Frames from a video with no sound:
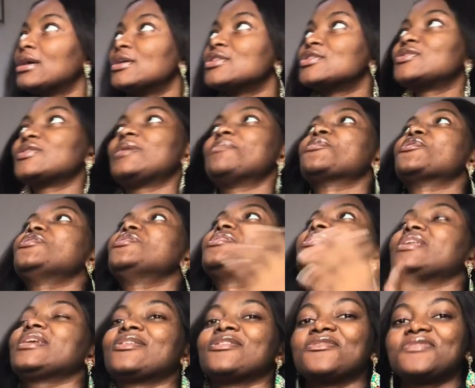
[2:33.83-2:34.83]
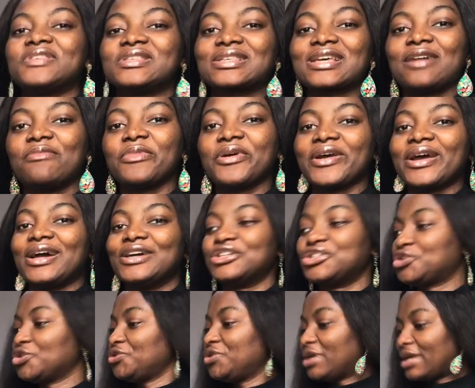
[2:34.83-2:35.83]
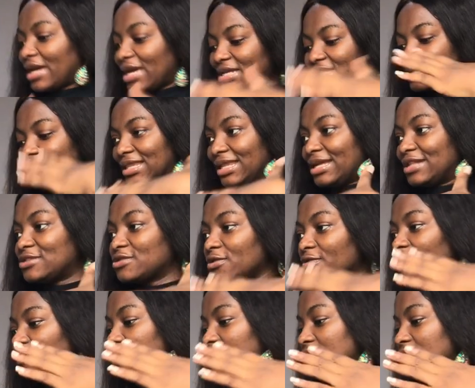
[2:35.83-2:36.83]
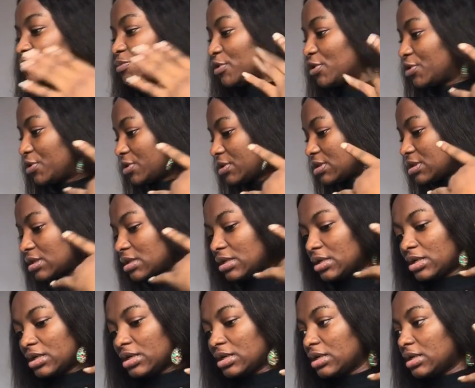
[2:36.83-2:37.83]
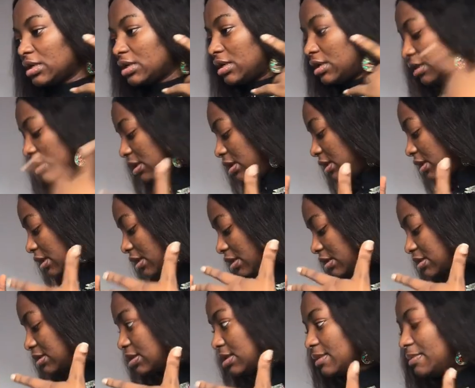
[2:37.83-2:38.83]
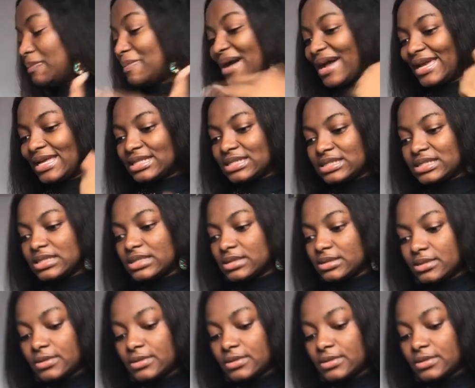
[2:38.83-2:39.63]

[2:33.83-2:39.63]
So I'm gonna take off this camera and show you guys the length of this because it is mighty.